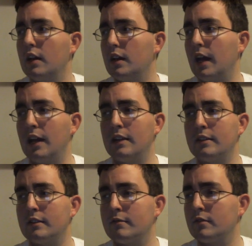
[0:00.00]

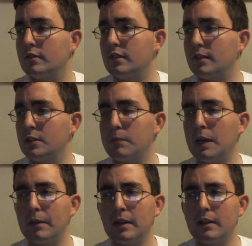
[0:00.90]
and there
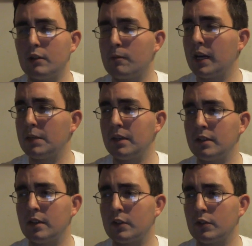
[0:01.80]
might been there might have been
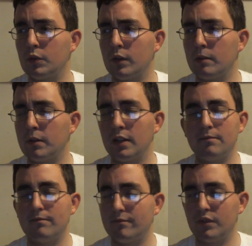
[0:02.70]
another new one, but
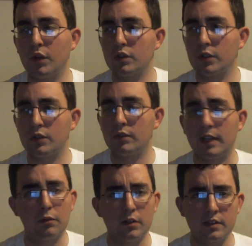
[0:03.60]
those are the two
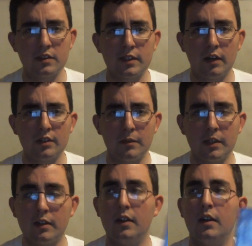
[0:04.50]
that really stick out to me.